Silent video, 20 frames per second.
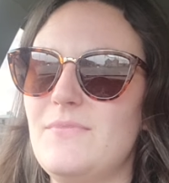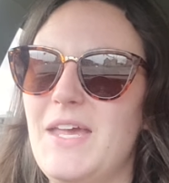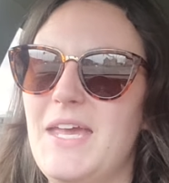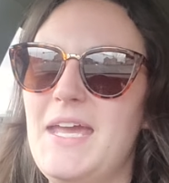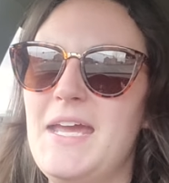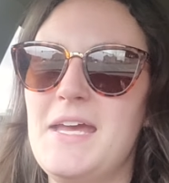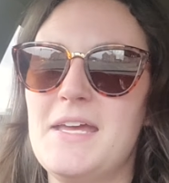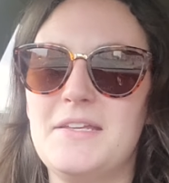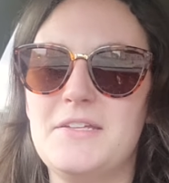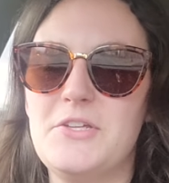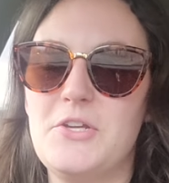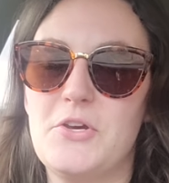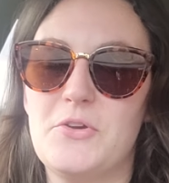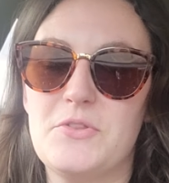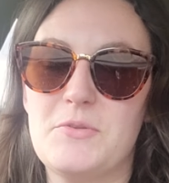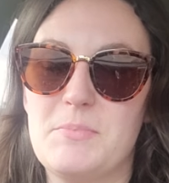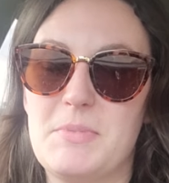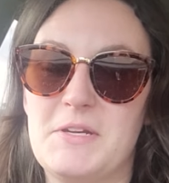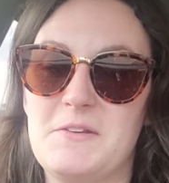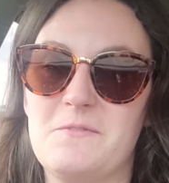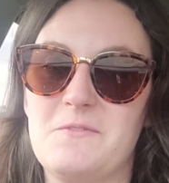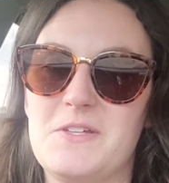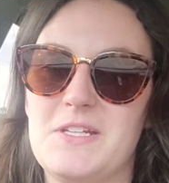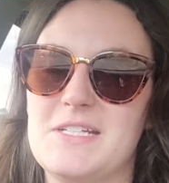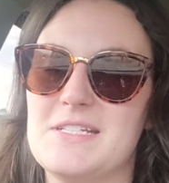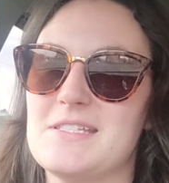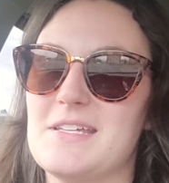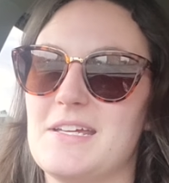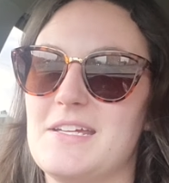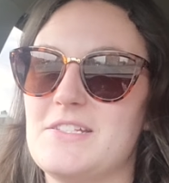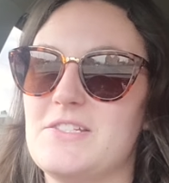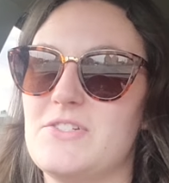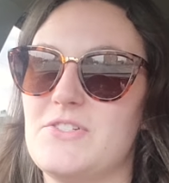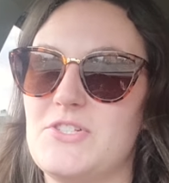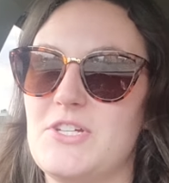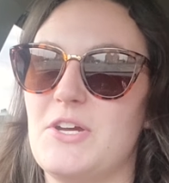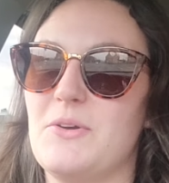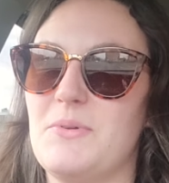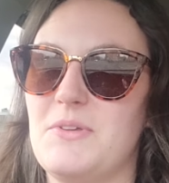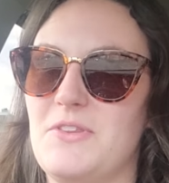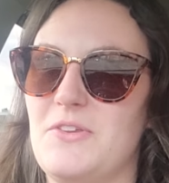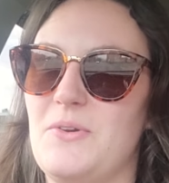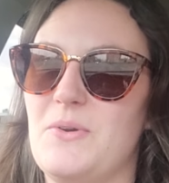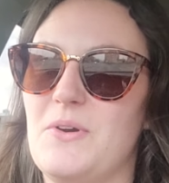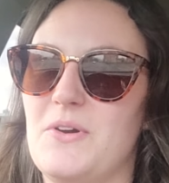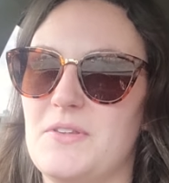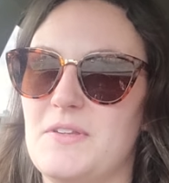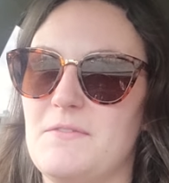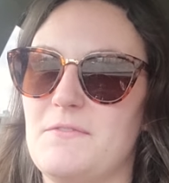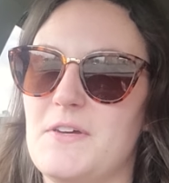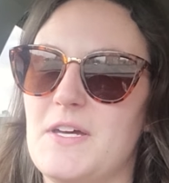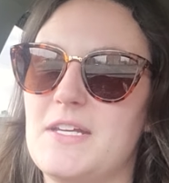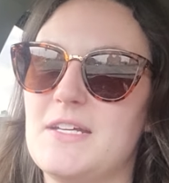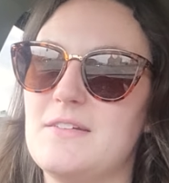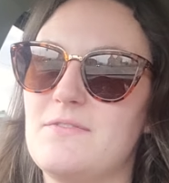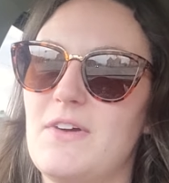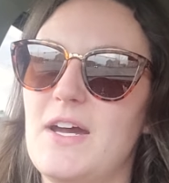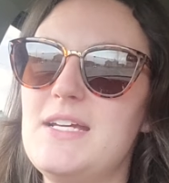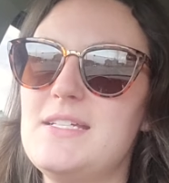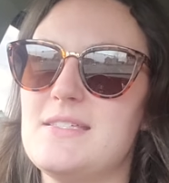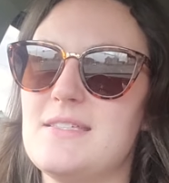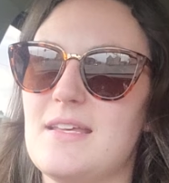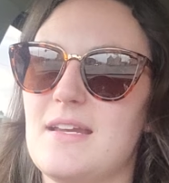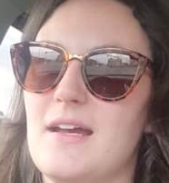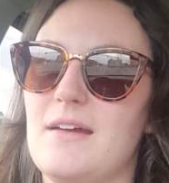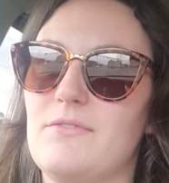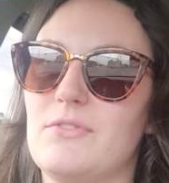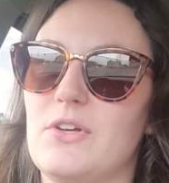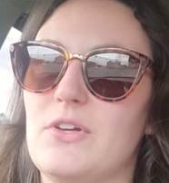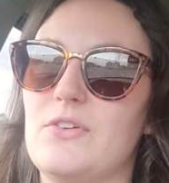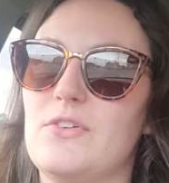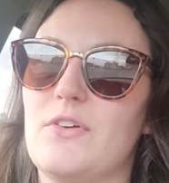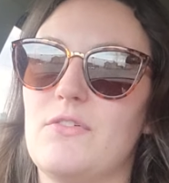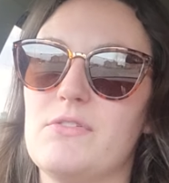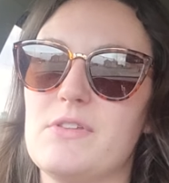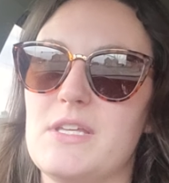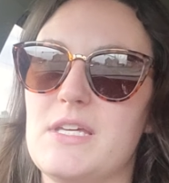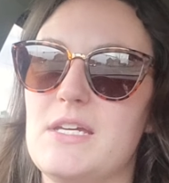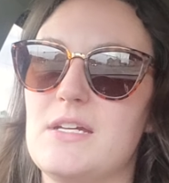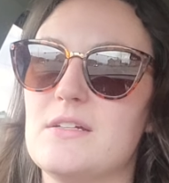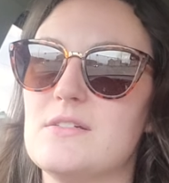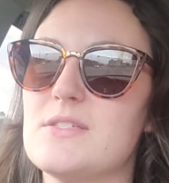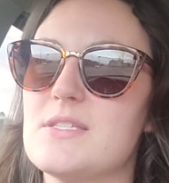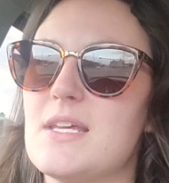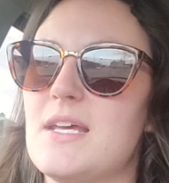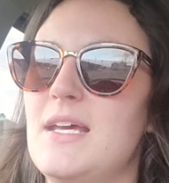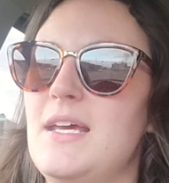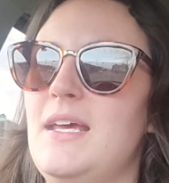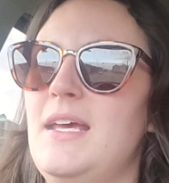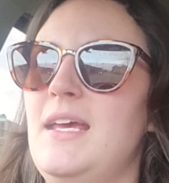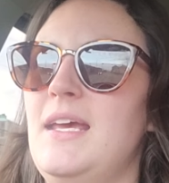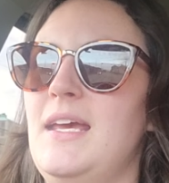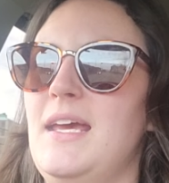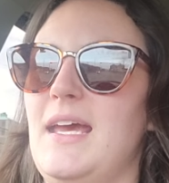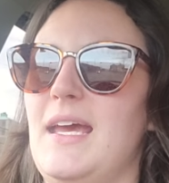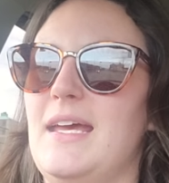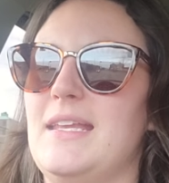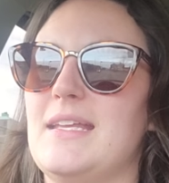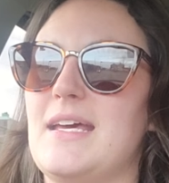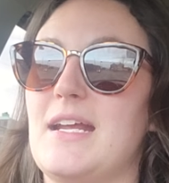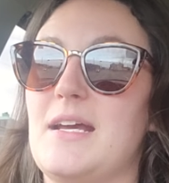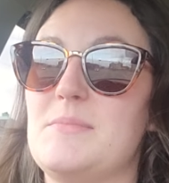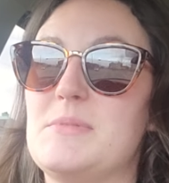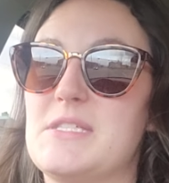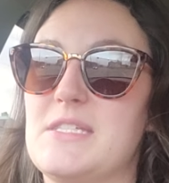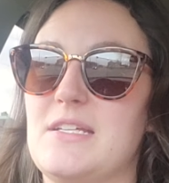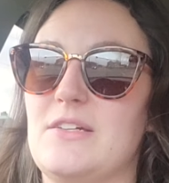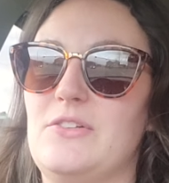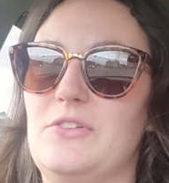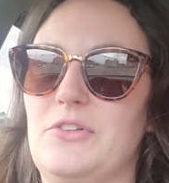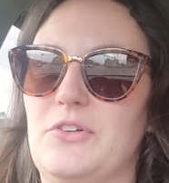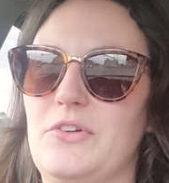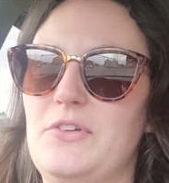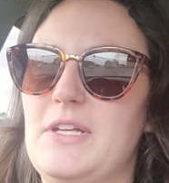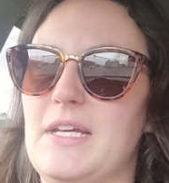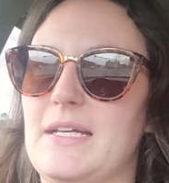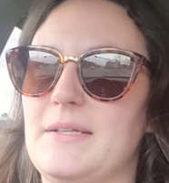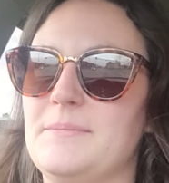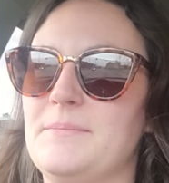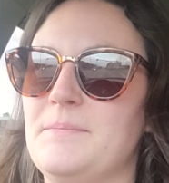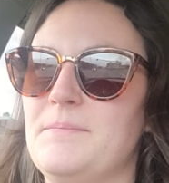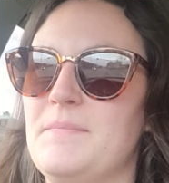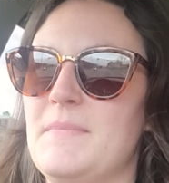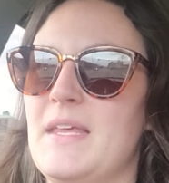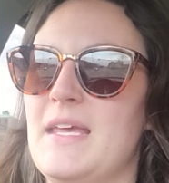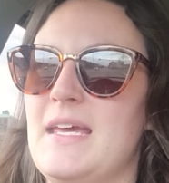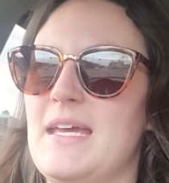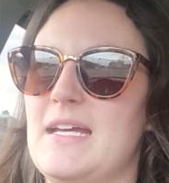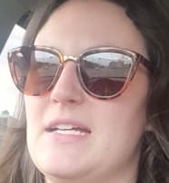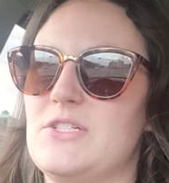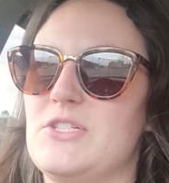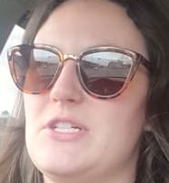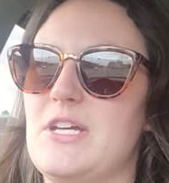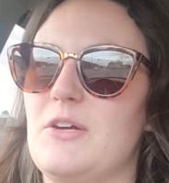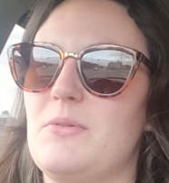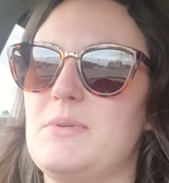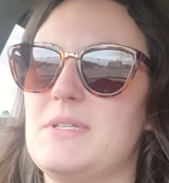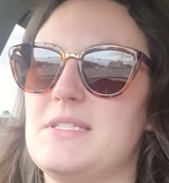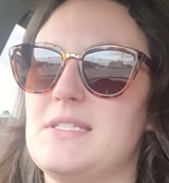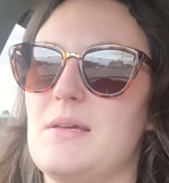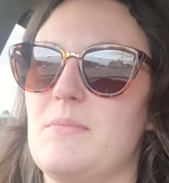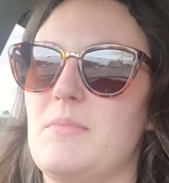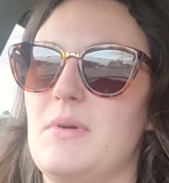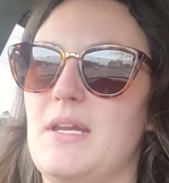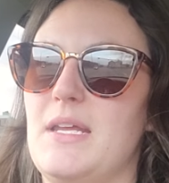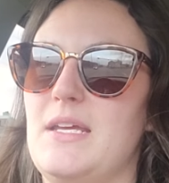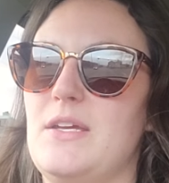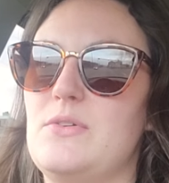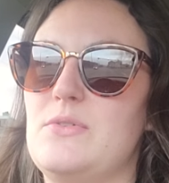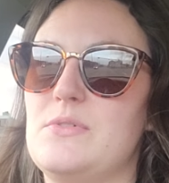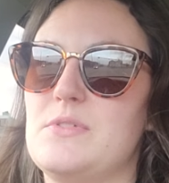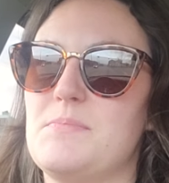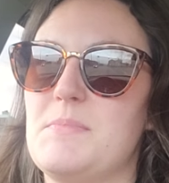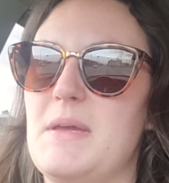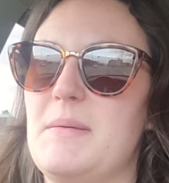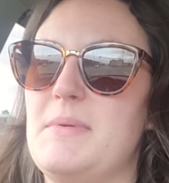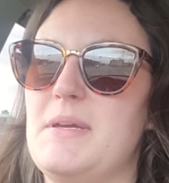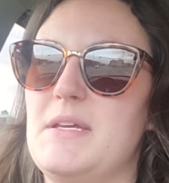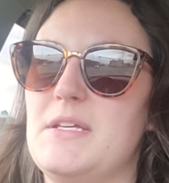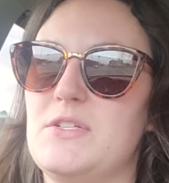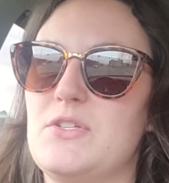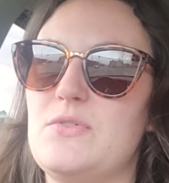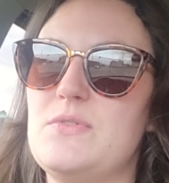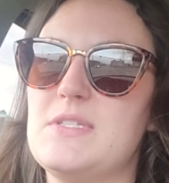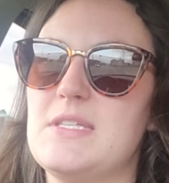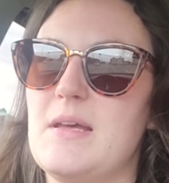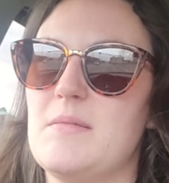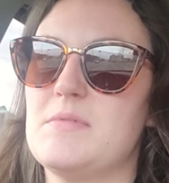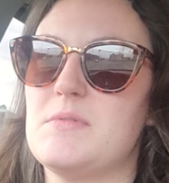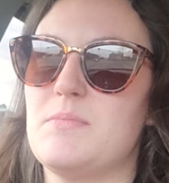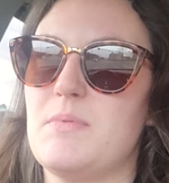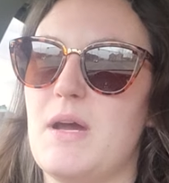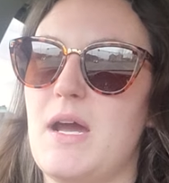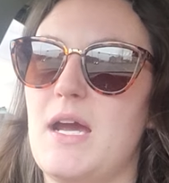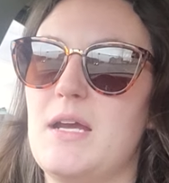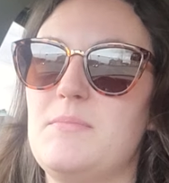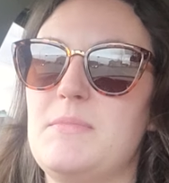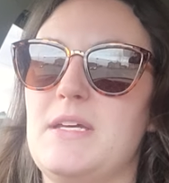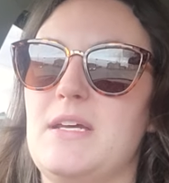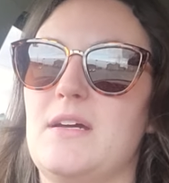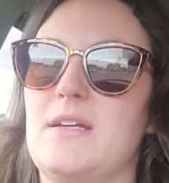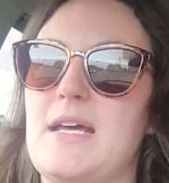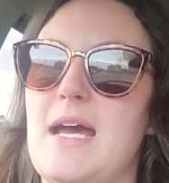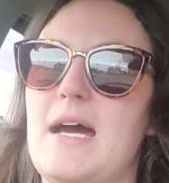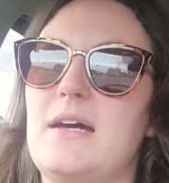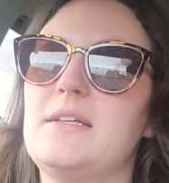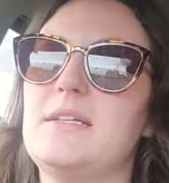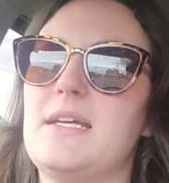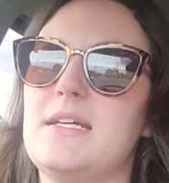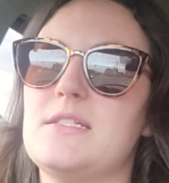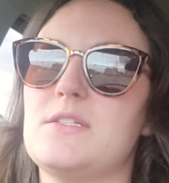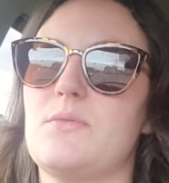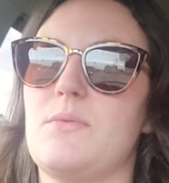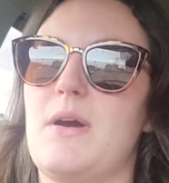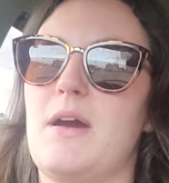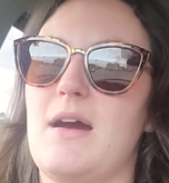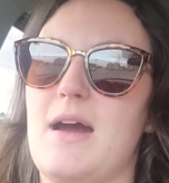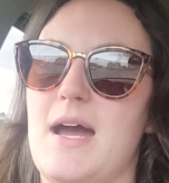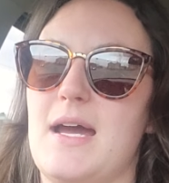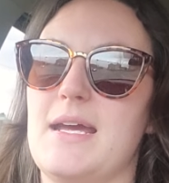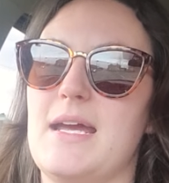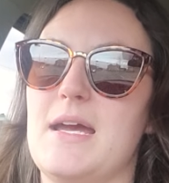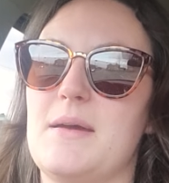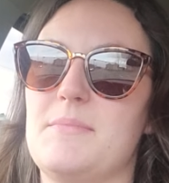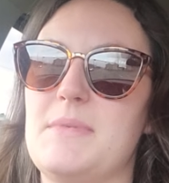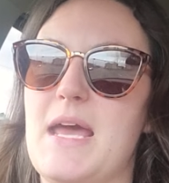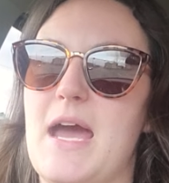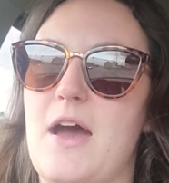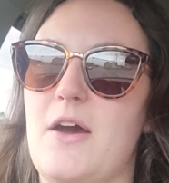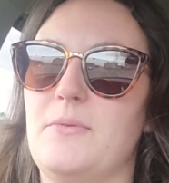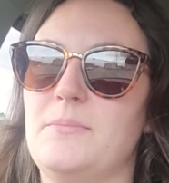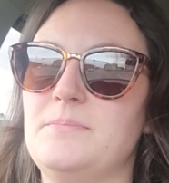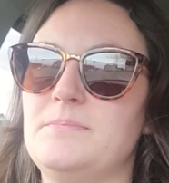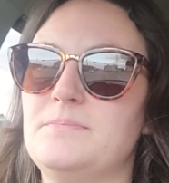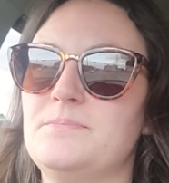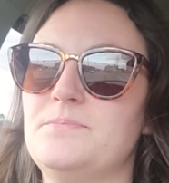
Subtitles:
And, the benefit is I get to share with you all the fun advice that I've learned over the years and that I'm still learning, and share with somebody who's maybe 2 steps behind me on how to get to where I am now.